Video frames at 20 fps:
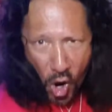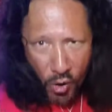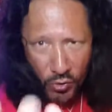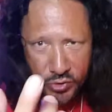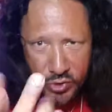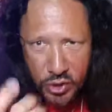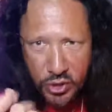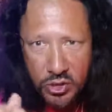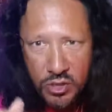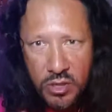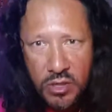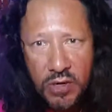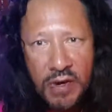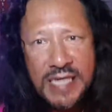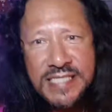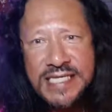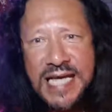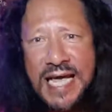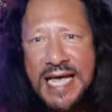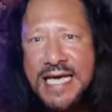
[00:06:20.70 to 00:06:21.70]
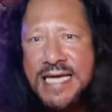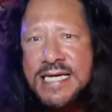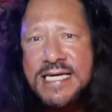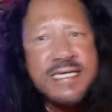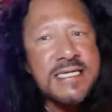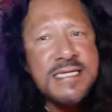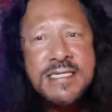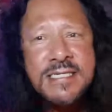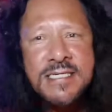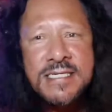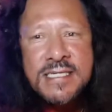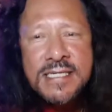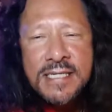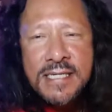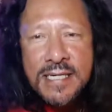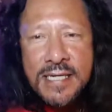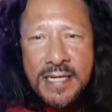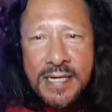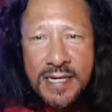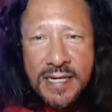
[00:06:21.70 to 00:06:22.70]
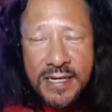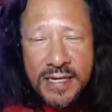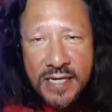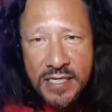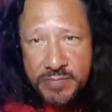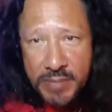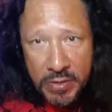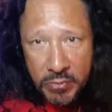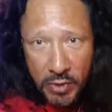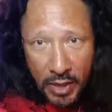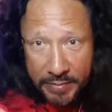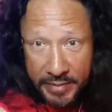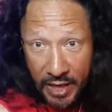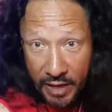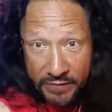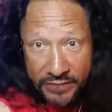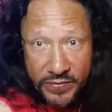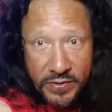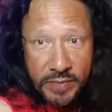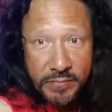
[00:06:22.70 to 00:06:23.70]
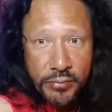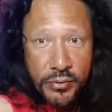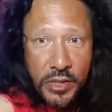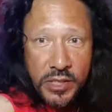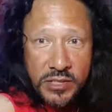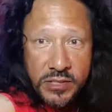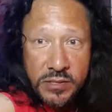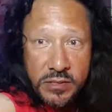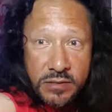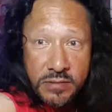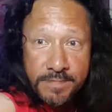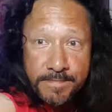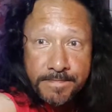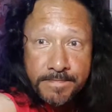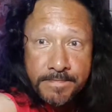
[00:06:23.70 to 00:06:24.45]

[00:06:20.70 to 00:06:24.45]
USA! That's my Rob Halford impression.